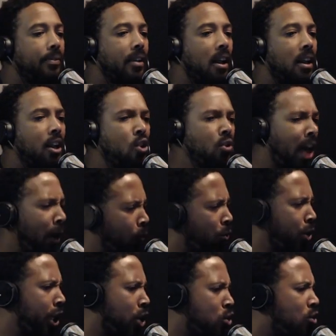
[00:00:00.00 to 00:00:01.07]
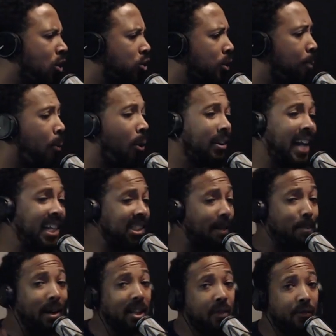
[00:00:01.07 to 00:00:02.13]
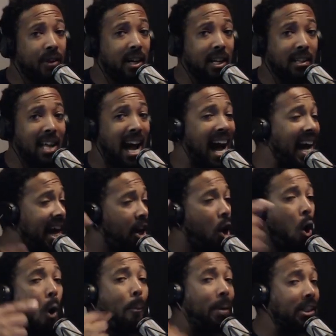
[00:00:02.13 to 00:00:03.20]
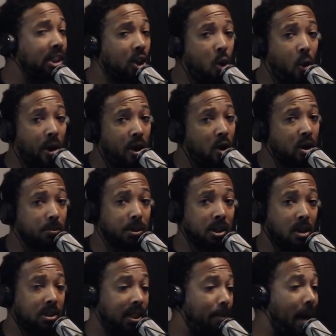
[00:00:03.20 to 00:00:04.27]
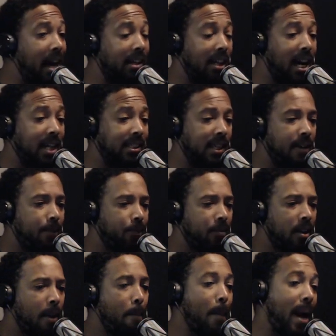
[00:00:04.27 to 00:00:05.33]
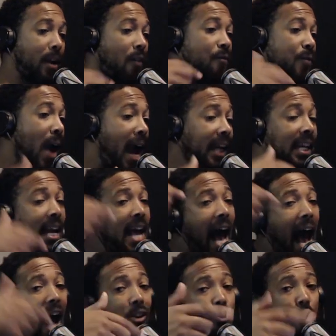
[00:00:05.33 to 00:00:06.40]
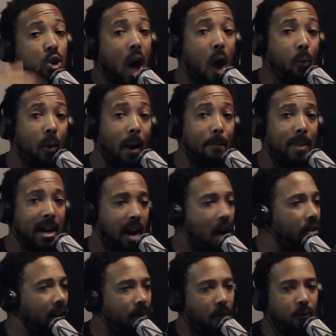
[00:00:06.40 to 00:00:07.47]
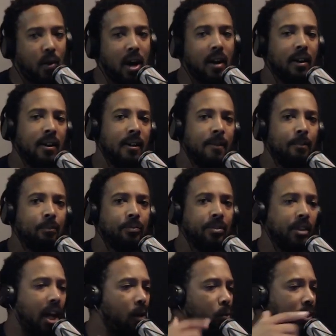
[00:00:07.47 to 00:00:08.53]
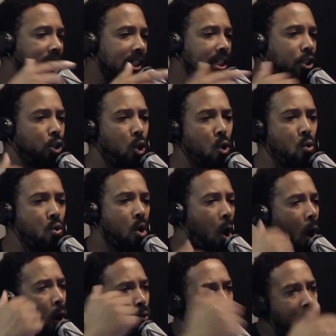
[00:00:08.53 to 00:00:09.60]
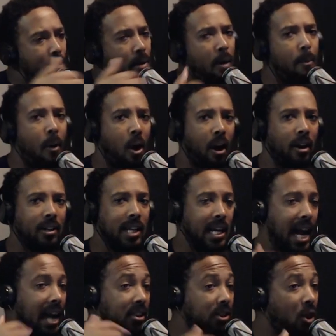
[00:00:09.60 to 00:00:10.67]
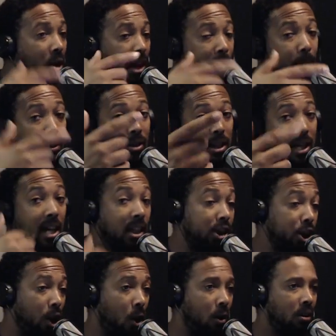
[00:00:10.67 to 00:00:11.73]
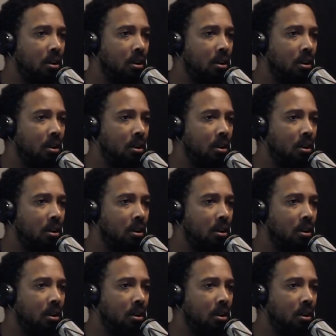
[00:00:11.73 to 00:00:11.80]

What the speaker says: You like, well, nigga, you don't support. That's a motherfucking lie. I got a whole bunch of Corey Holcomb shirts in my closet. Matter of fact, I'll do y'all one better. I don't give a fuck. There was this dude called Remo Mart that I saw him on another show.